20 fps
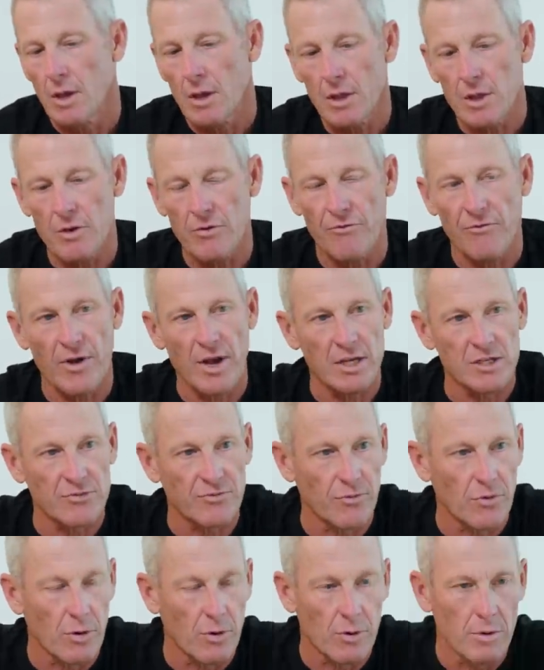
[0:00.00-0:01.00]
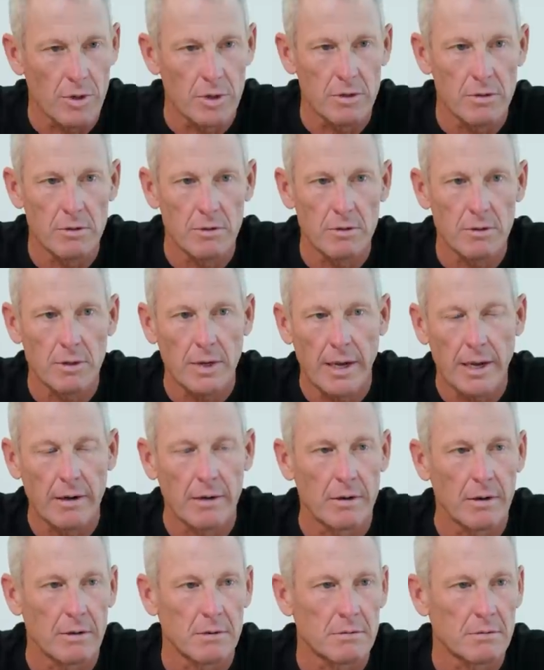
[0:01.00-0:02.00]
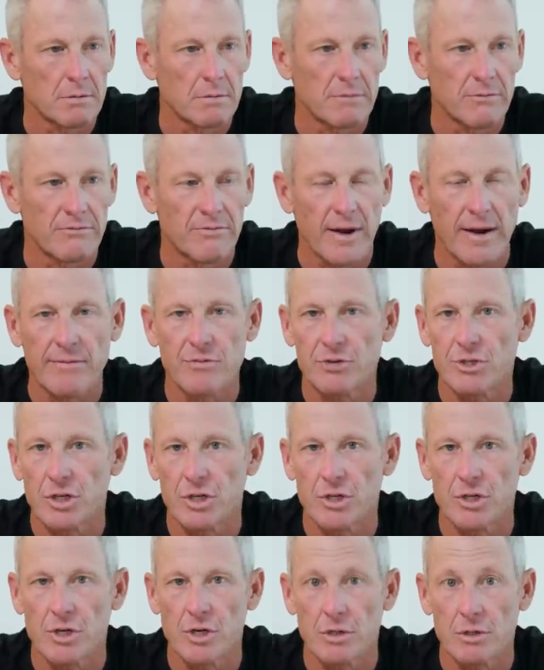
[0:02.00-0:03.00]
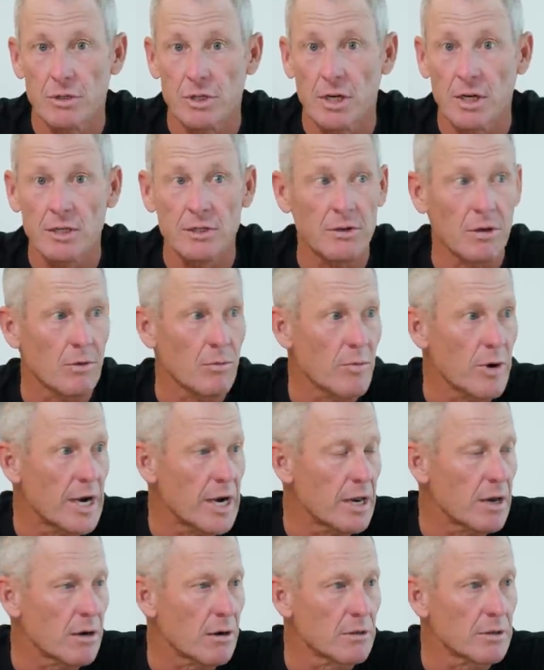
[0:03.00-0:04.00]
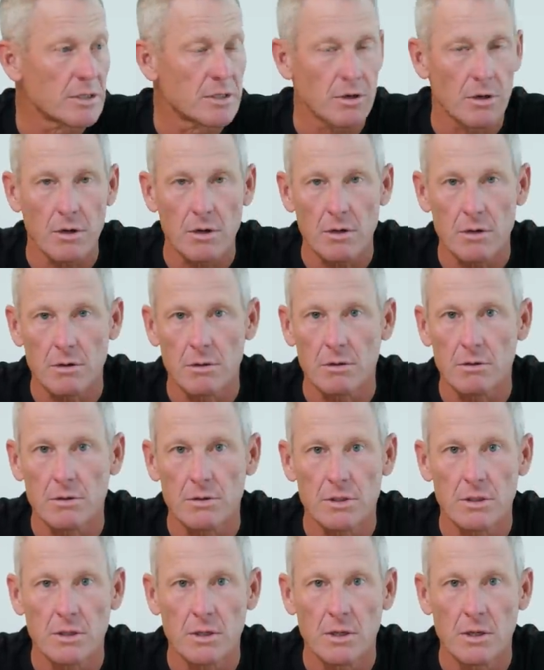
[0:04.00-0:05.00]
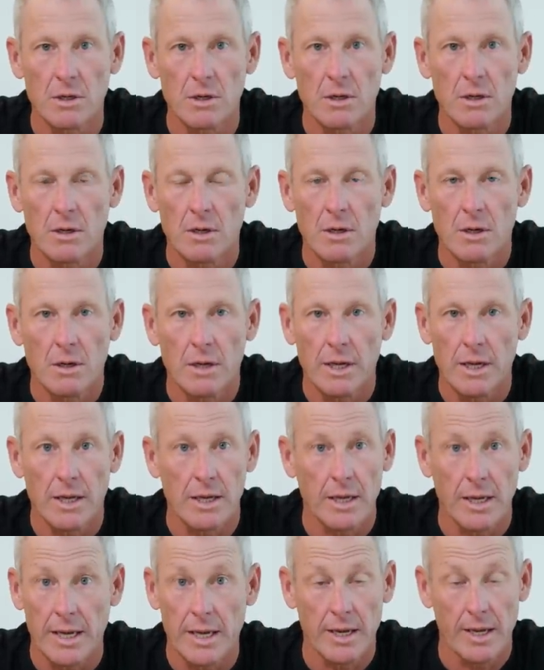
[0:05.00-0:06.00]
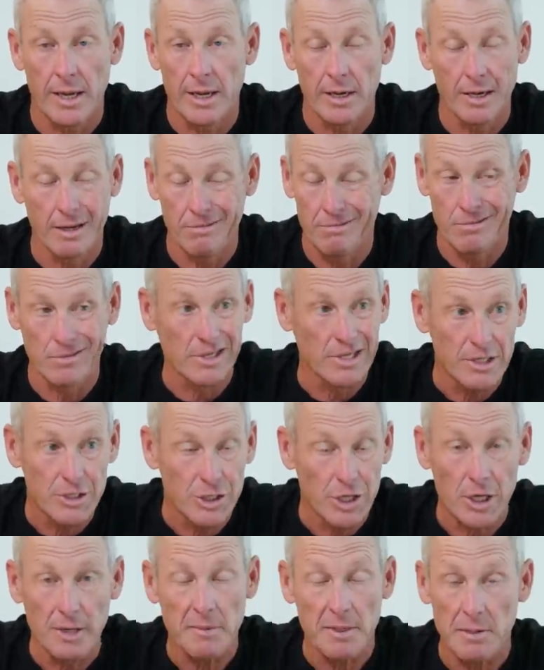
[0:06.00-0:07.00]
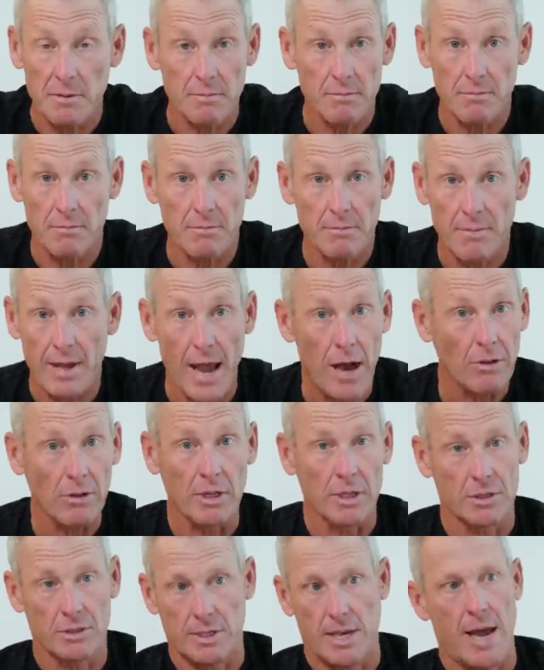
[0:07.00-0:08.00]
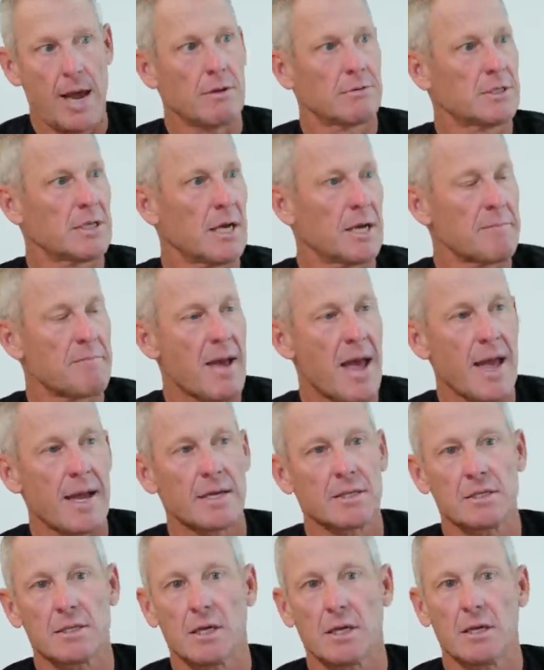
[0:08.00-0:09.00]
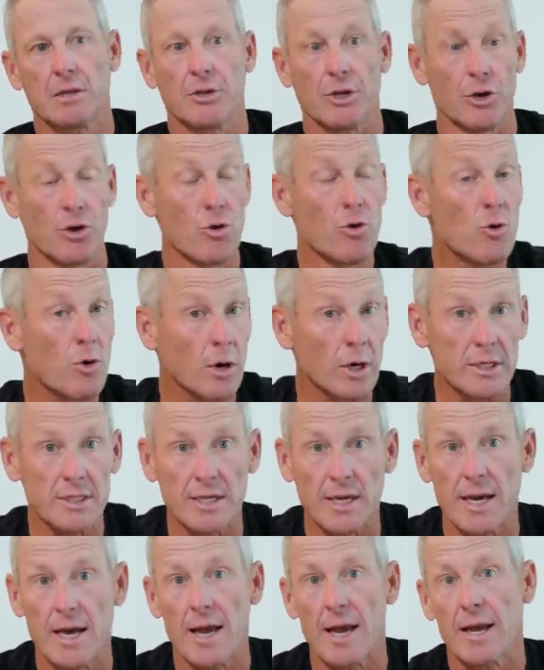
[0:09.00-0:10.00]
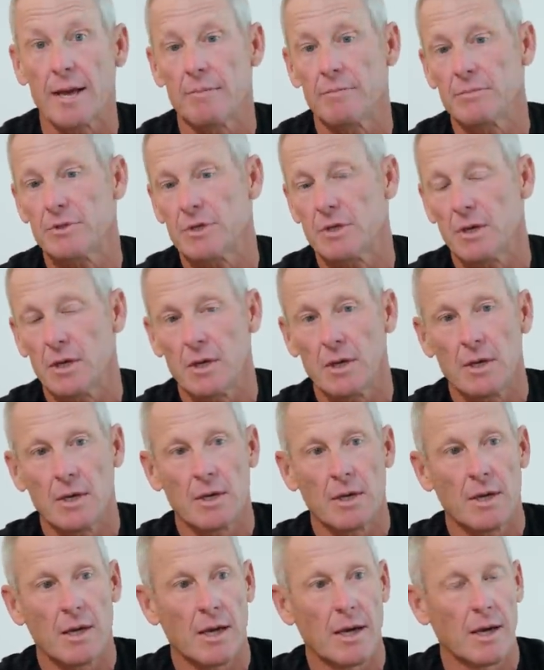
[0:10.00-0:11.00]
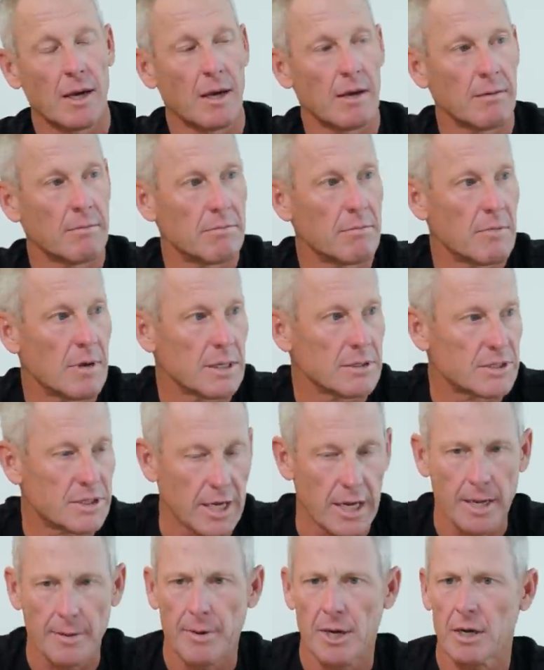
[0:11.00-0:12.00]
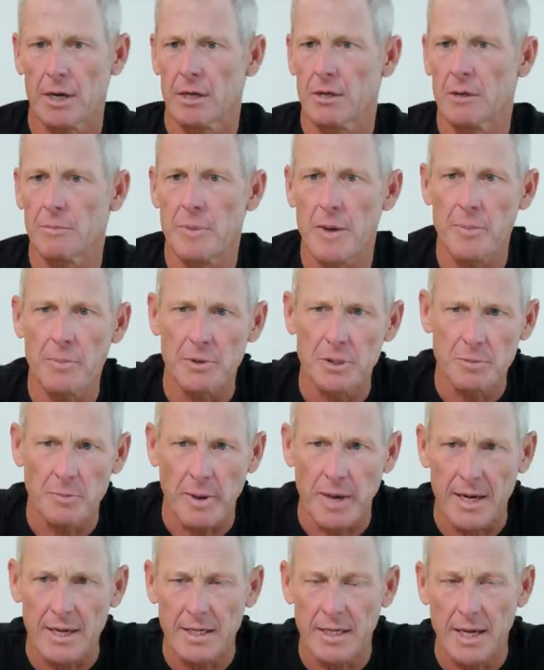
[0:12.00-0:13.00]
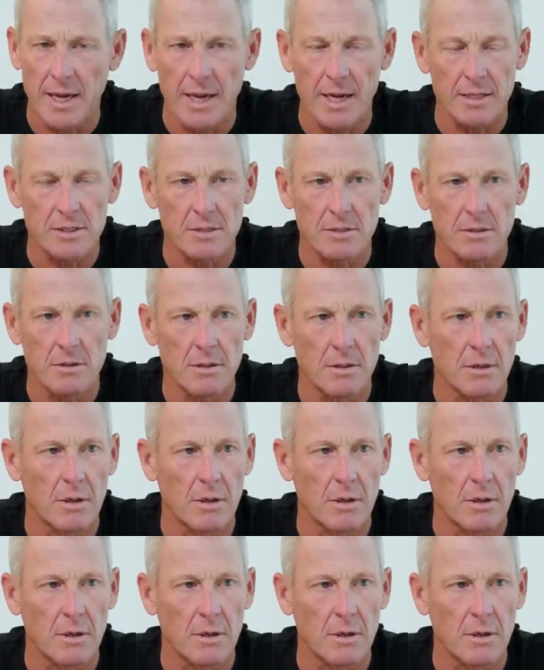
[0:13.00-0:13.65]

Then you fast forward, I don't know, five or six years, and I start reading all these articles in legitimate outlets, Outside Magazine, the New York Times. Uh, I've seen him on other people's podcasts.